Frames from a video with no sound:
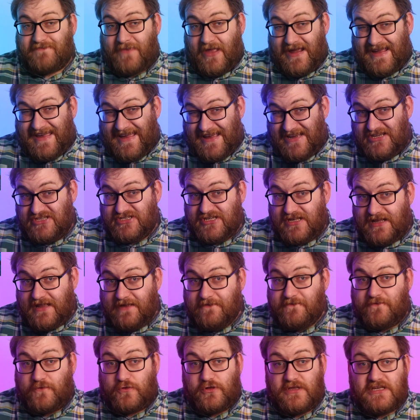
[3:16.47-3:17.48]
occasionally
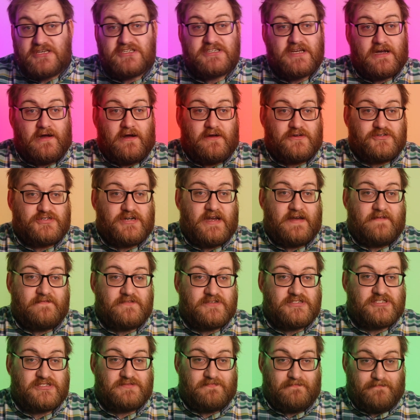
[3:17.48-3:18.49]
foolish car
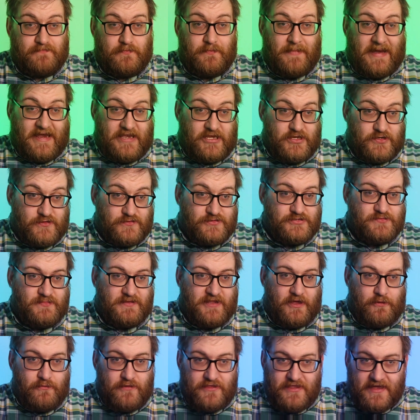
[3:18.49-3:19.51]
drivers might use
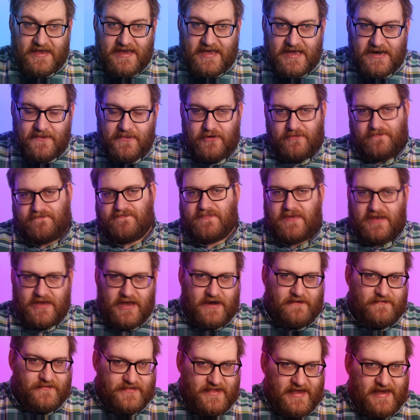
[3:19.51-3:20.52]
without thinking about,
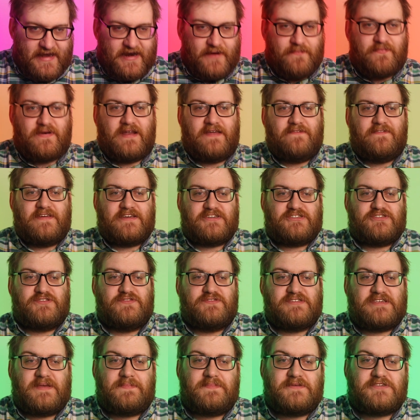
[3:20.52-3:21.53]
covered that in a previous
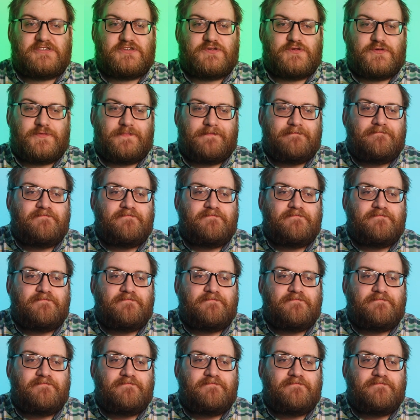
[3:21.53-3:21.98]
news episode.